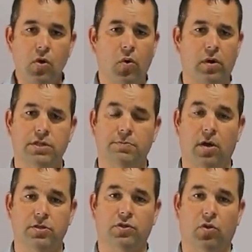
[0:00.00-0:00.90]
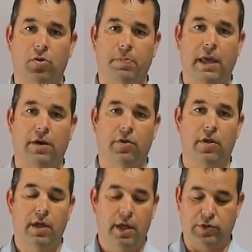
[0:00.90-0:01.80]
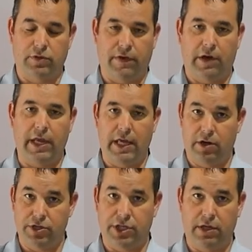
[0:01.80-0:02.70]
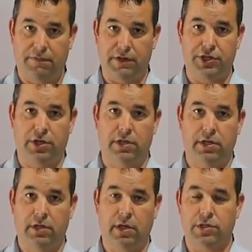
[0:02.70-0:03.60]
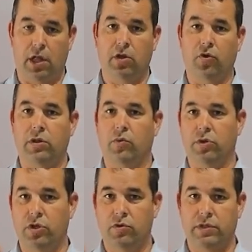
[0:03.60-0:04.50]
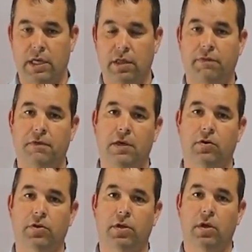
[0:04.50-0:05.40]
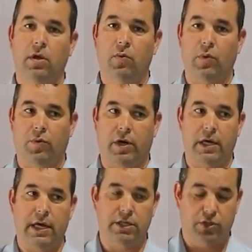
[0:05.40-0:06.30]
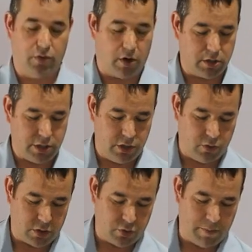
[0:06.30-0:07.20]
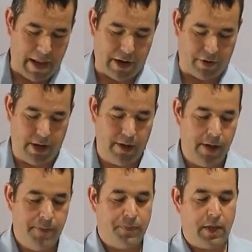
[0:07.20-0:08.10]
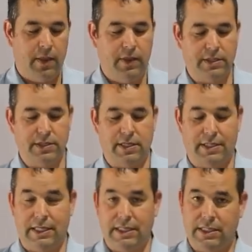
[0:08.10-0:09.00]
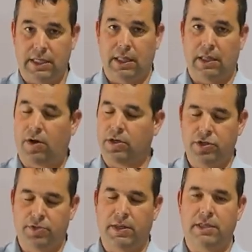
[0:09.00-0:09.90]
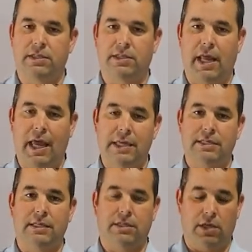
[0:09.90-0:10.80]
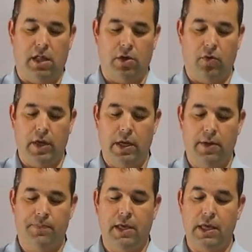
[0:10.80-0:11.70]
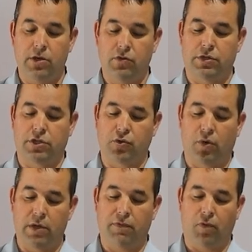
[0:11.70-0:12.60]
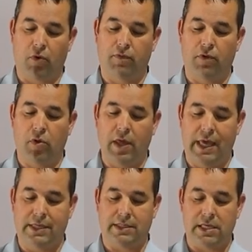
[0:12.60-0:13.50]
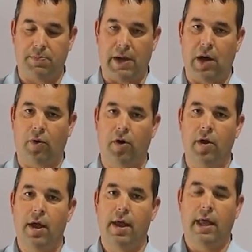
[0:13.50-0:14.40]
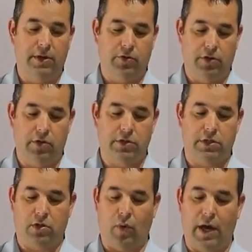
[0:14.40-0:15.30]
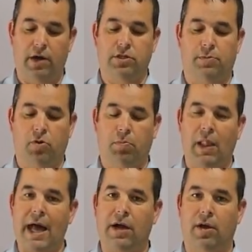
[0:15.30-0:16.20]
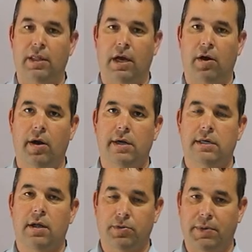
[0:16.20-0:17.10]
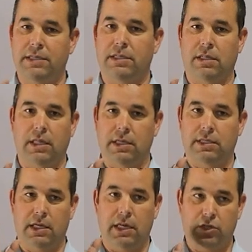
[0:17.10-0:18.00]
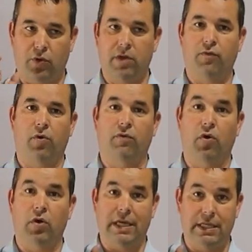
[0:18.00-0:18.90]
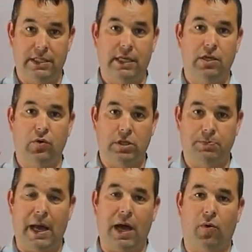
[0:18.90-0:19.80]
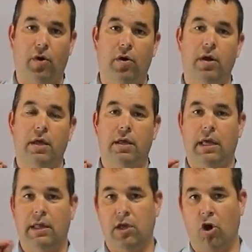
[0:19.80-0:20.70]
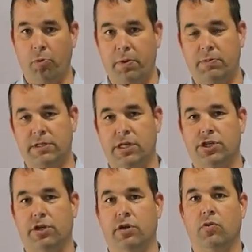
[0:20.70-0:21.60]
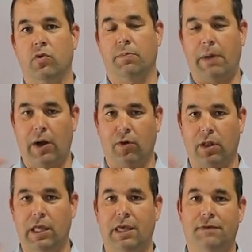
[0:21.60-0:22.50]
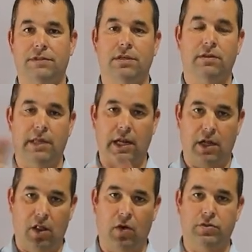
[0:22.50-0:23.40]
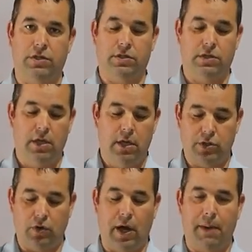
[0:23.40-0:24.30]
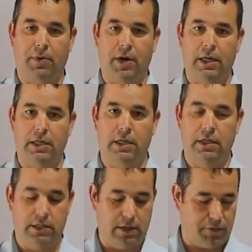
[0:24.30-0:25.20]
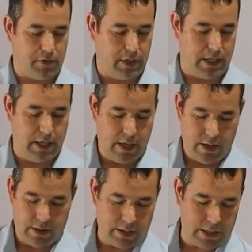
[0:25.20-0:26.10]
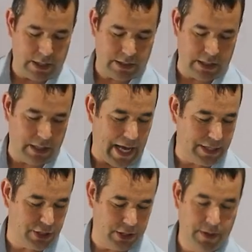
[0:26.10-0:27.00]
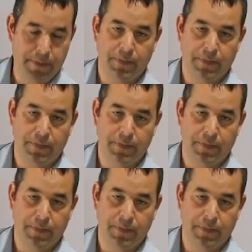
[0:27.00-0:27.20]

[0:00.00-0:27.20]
or a small solar panel. So it's a very energy efficient solenoid that we'll use in the field when we're connected to an RTU or to a battery. This is this is an AC solenoid. It uses 24 volt AC power, and you'll notice that the wires are both black on there. So basically it's getting 24 volt continuous power in the open position. When the power leaves, then it closes. So operated differently than the DC latching.